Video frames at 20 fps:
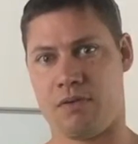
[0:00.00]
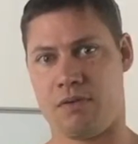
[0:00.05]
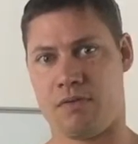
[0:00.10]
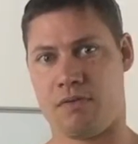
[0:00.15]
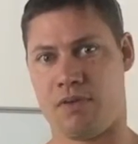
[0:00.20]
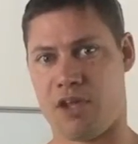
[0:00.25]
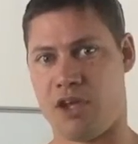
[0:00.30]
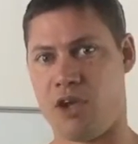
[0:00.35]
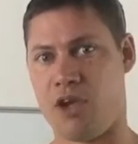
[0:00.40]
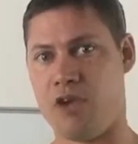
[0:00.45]

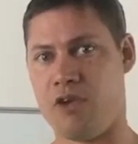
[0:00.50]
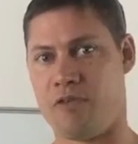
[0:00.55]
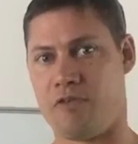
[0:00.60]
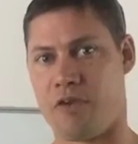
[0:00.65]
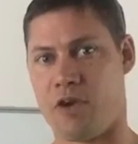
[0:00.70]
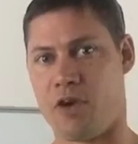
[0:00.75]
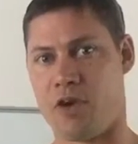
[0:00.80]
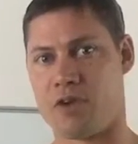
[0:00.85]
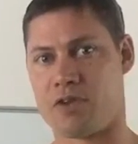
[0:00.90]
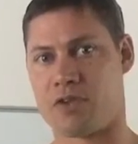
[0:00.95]
the
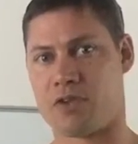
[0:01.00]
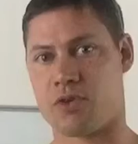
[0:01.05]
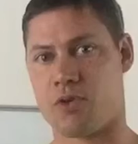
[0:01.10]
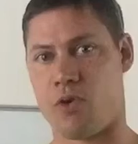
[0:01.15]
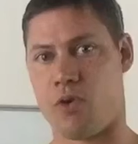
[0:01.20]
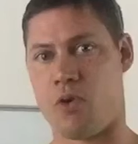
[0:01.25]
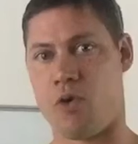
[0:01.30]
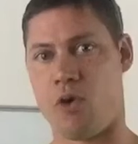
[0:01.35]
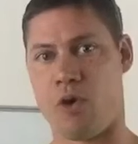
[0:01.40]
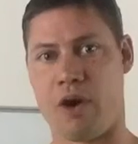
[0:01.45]
universe,
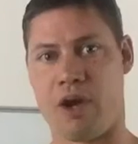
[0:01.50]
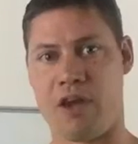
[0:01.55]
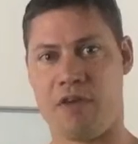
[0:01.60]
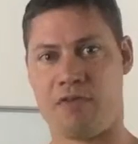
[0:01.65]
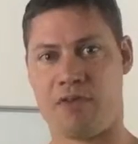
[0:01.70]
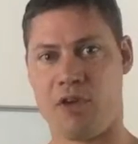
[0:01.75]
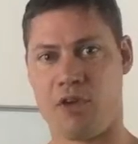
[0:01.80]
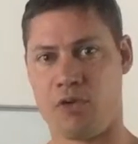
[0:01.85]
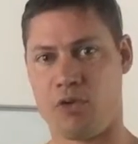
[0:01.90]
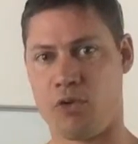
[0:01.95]
or
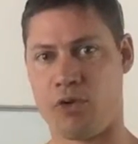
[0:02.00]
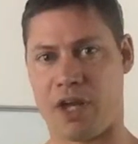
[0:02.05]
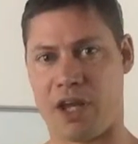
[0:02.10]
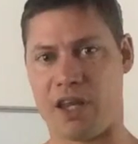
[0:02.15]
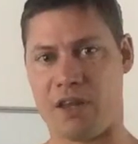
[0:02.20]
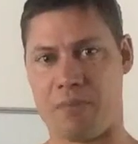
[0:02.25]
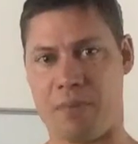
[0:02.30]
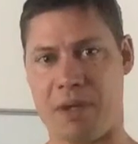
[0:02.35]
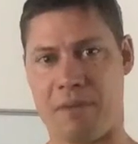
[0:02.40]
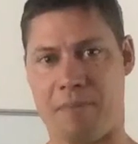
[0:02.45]
if you look at
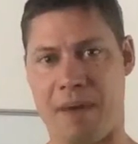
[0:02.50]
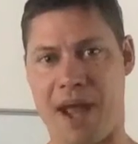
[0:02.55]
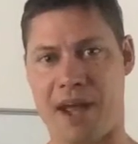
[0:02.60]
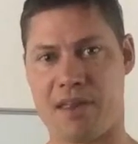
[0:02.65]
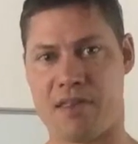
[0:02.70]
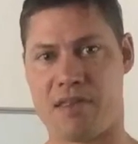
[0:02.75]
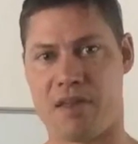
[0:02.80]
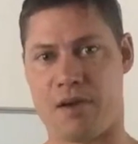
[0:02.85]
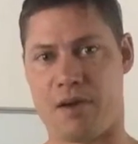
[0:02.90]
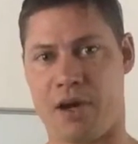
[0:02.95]
the Big Bang
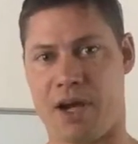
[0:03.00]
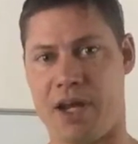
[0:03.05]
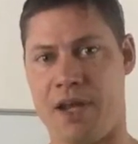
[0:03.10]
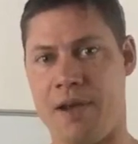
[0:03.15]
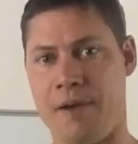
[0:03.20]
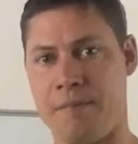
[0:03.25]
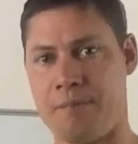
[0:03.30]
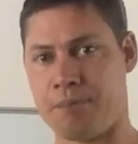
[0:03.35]
theory,